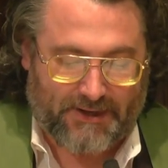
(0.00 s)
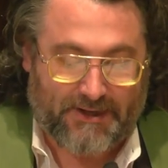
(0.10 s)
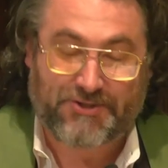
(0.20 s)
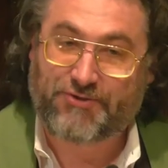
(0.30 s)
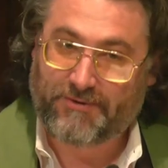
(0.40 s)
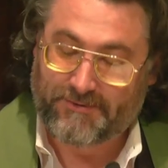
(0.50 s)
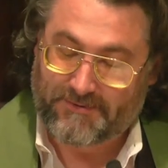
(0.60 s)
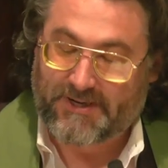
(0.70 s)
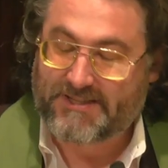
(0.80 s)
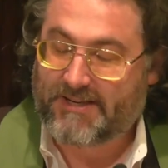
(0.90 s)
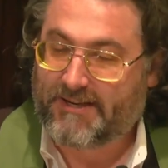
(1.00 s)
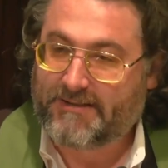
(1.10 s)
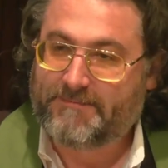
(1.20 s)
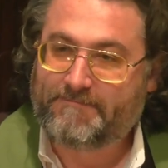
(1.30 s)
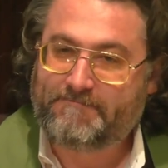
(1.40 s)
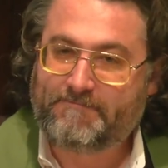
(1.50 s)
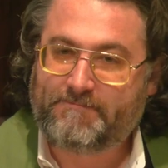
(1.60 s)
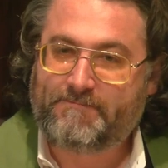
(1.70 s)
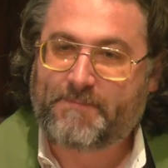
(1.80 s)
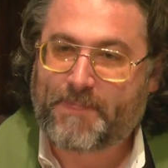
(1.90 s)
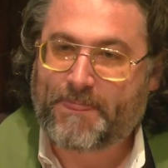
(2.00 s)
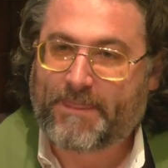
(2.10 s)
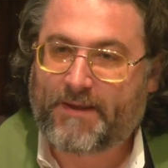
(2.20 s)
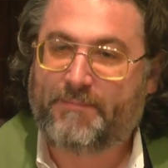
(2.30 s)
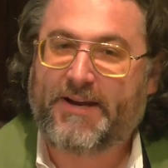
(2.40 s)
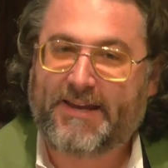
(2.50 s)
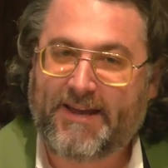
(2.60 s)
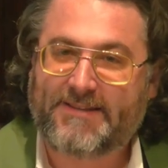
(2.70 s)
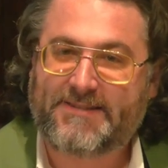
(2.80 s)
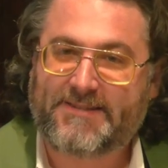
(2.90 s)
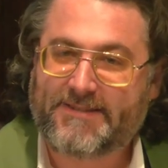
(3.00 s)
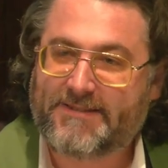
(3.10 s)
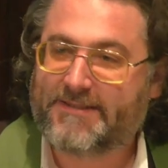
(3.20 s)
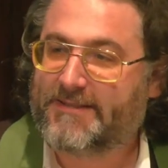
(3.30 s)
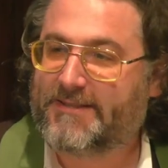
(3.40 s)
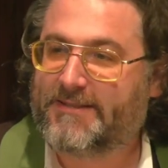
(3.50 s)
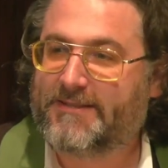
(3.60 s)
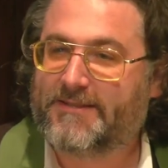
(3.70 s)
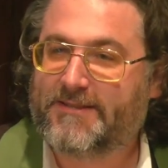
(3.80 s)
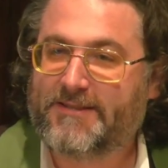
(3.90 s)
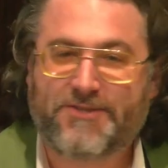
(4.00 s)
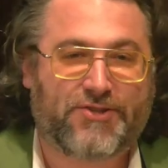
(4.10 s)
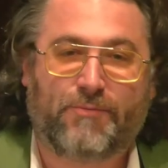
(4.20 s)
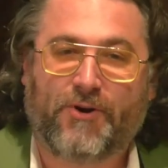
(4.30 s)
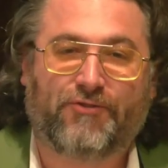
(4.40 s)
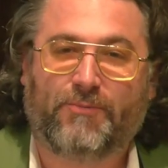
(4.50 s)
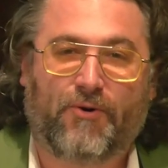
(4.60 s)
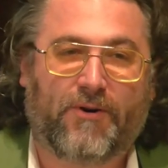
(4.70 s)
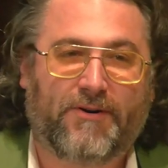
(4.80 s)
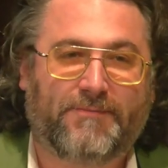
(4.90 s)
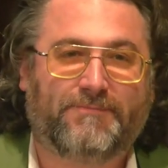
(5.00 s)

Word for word: That's true, I said. A baguette is so much more.